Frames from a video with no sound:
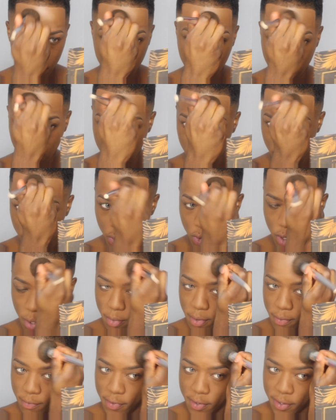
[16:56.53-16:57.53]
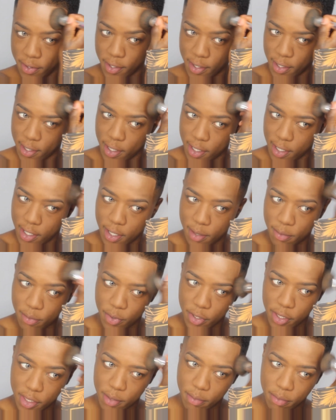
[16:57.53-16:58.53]
kind of warm everything up
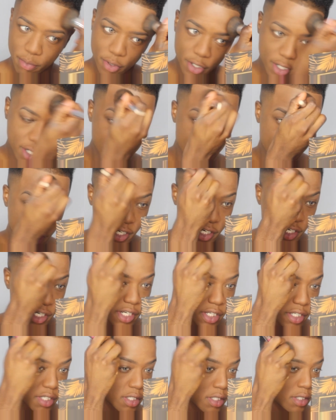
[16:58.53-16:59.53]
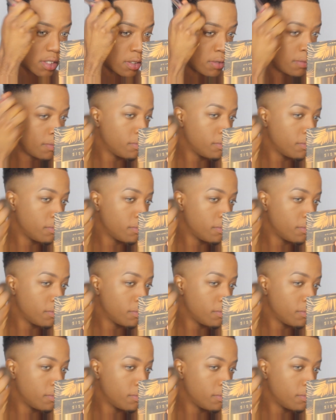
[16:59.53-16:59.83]
with the brush.